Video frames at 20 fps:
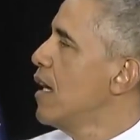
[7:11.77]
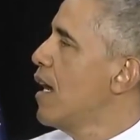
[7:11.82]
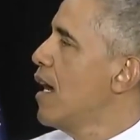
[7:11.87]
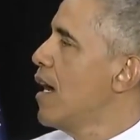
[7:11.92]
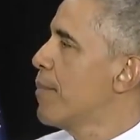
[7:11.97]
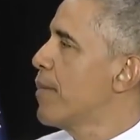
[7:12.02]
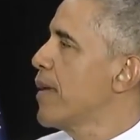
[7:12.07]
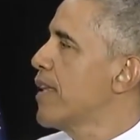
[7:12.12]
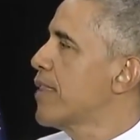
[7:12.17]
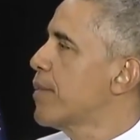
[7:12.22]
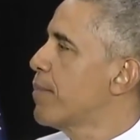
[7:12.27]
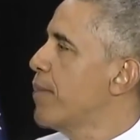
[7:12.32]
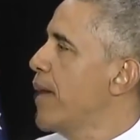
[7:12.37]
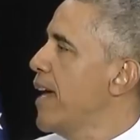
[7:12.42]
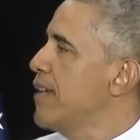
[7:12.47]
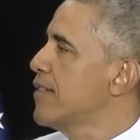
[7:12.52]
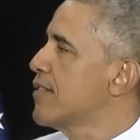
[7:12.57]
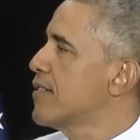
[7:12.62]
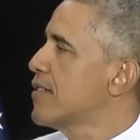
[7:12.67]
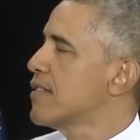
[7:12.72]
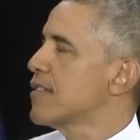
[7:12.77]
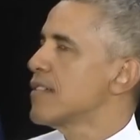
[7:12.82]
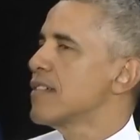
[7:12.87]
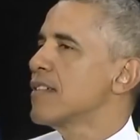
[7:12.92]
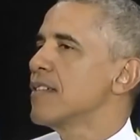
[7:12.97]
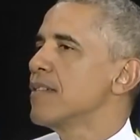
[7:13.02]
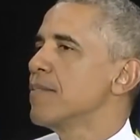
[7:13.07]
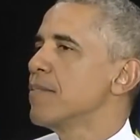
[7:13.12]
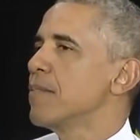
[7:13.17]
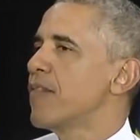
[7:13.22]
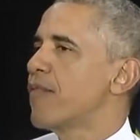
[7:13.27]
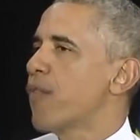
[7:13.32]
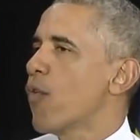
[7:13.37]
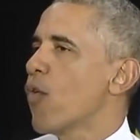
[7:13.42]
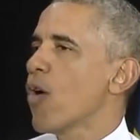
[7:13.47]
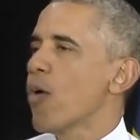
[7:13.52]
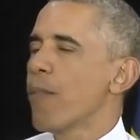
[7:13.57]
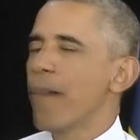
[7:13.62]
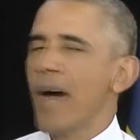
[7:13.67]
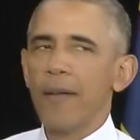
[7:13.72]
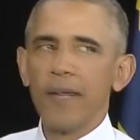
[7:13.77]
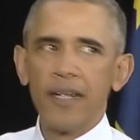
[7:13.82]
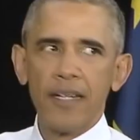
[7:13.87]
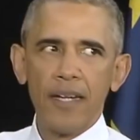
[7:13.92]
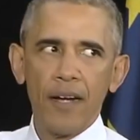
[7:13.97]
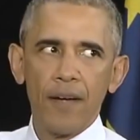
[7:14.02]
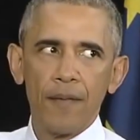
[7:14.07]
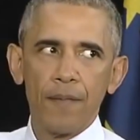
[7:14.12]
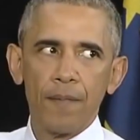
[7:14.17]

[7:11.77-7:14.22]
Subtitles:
up at the pace before Obamacare.